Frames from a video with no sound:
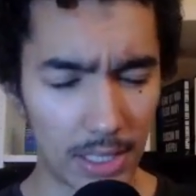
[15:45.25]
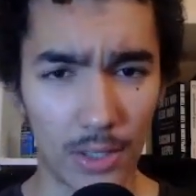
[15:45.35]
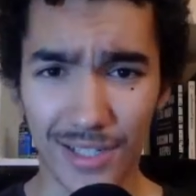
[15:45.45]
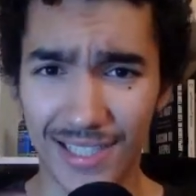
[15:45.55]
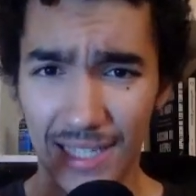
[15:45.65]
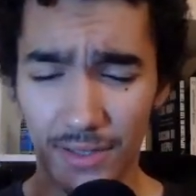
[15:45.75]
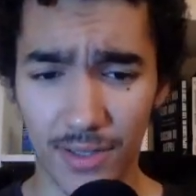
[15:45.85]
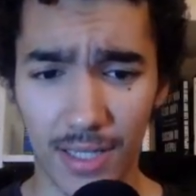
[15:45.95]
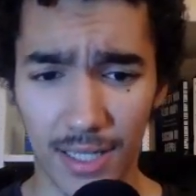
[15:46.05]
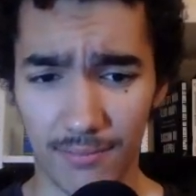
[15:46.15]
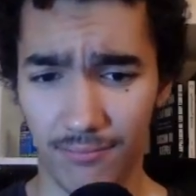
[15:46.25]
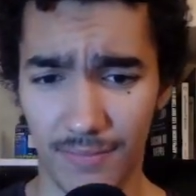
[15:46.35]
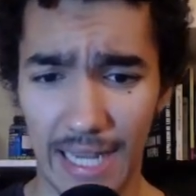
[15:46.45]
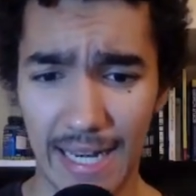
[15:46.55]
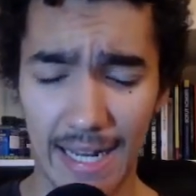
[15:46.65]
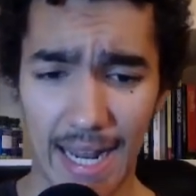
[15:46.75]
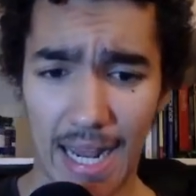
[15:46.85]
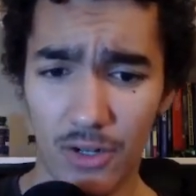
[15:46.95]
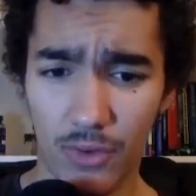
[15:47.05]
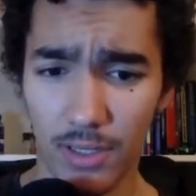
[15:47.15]
to the dead
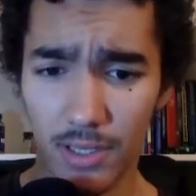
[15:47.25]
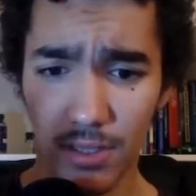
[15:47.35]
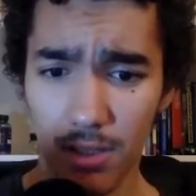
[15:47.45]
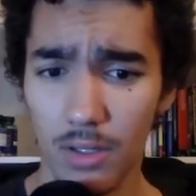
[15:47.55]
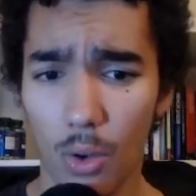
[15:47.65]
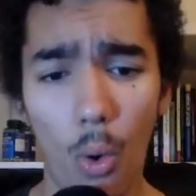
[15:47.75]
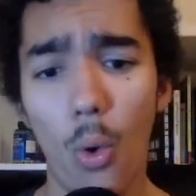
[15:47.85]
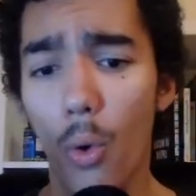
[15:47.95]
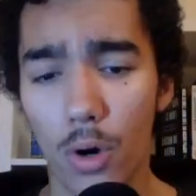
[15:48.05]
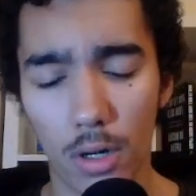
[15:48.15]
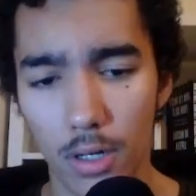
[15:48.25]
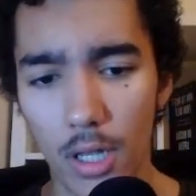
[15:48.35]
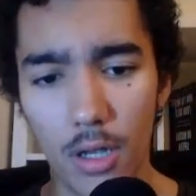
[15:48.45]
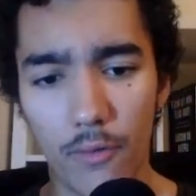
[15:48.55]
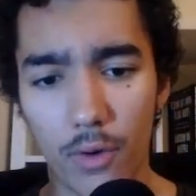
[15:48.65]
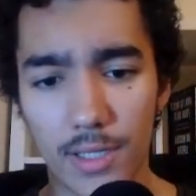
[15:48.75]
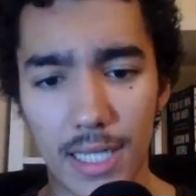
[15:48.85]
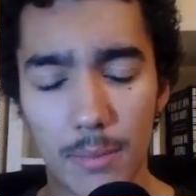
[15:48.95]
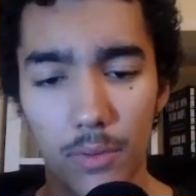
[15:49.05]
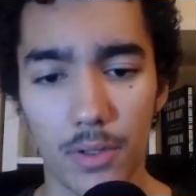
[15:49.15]
address, or for
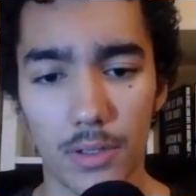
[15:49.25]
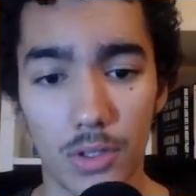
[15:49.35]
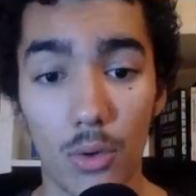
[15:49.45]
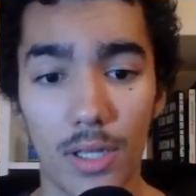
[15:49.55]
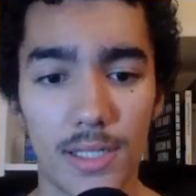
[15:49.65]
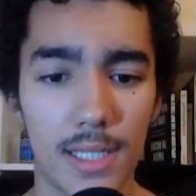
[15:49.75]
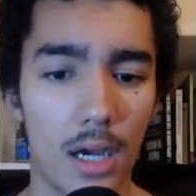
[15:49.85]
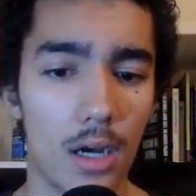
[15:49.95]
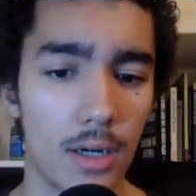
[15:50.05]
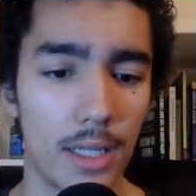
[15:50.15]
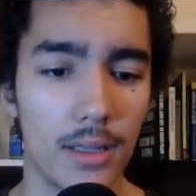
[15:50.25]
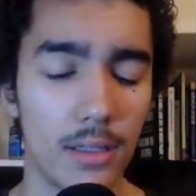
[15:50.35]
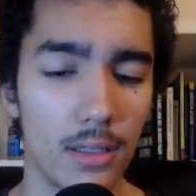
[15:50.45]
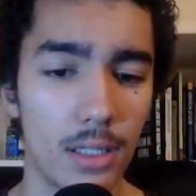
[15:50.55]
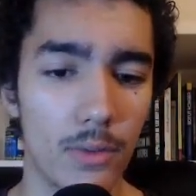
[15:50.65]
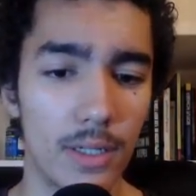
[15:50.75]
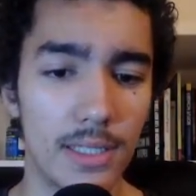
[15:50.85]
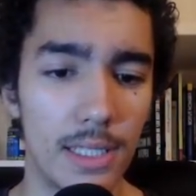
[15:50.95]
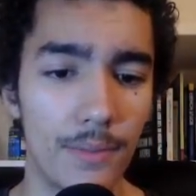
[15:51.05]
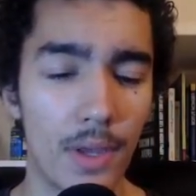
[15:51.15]
example the tokens that are in the
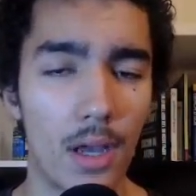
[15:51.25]
liquidity